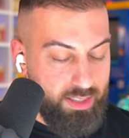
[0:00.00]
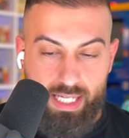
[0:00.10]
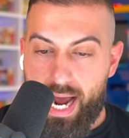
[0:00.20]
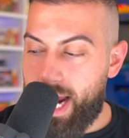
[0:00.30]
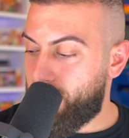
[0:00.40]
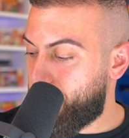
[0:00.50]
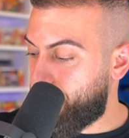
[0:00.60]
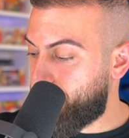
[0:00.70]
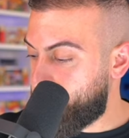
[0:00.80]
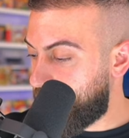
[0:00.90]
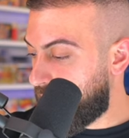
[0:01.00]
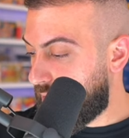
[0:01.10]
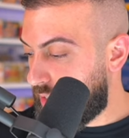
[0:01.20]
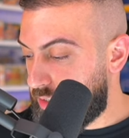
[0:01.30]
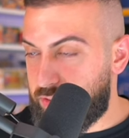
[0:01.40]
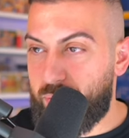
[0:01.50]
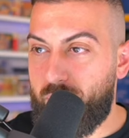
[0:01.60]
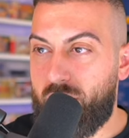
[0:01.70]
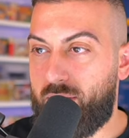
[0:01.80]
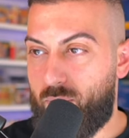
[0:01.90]
Tyler
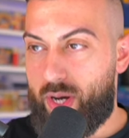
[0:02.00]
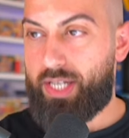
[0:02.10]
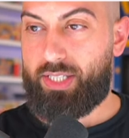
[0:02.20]
doing a giveaway.